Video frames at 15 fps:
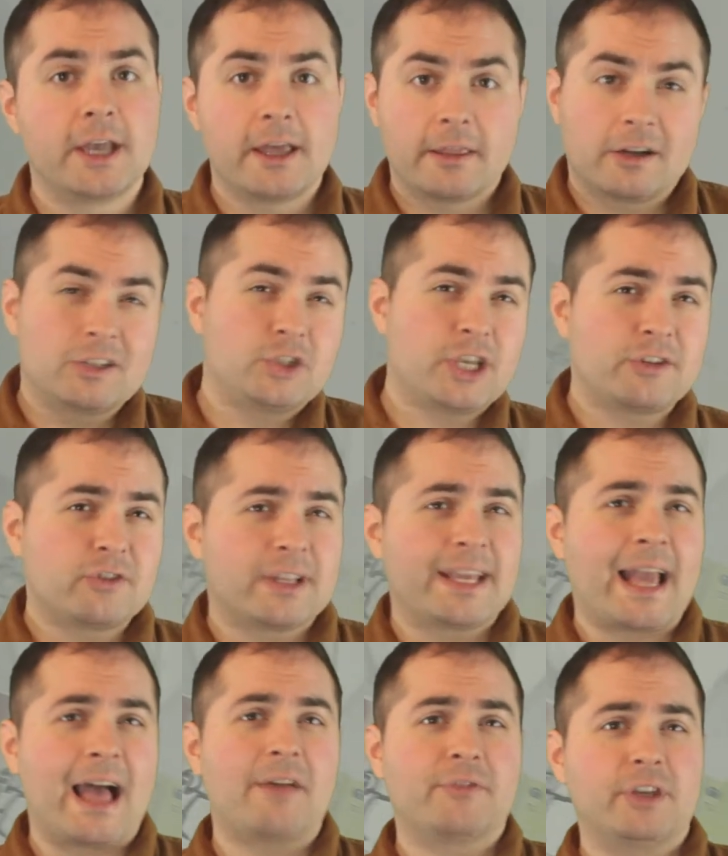that are generally
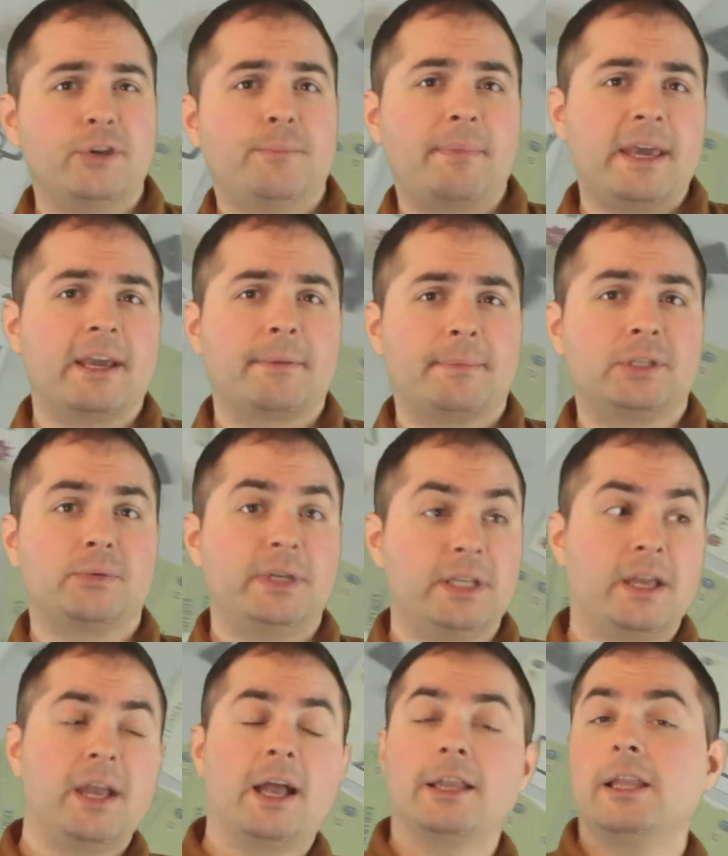having you pick between
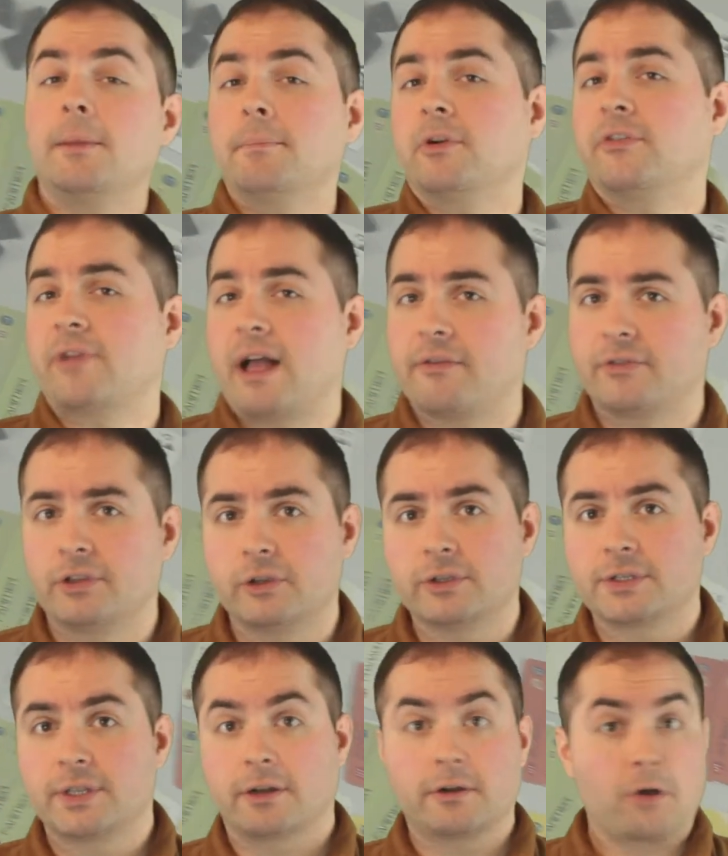a number of
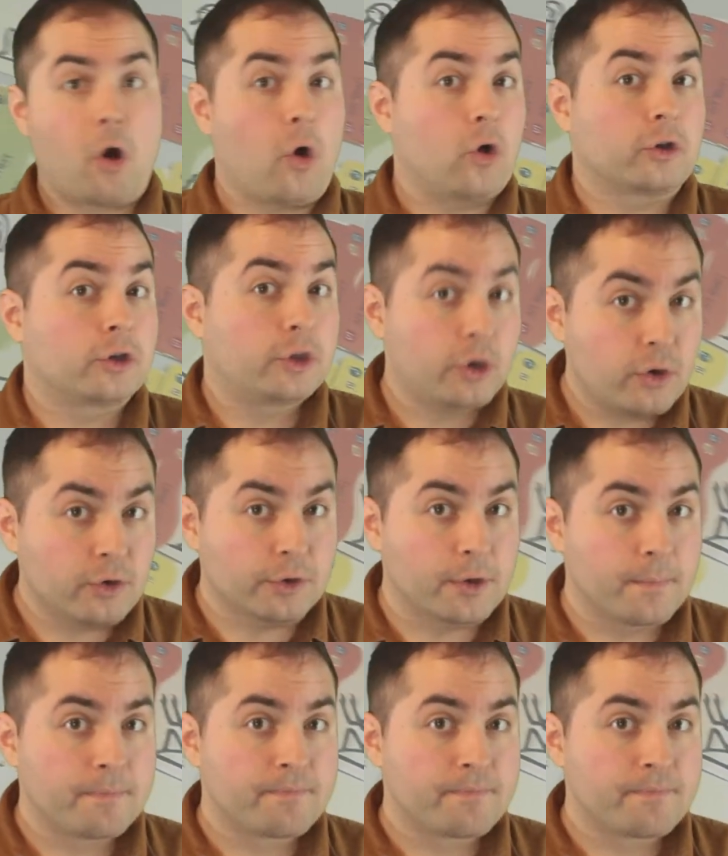avenues that are all good.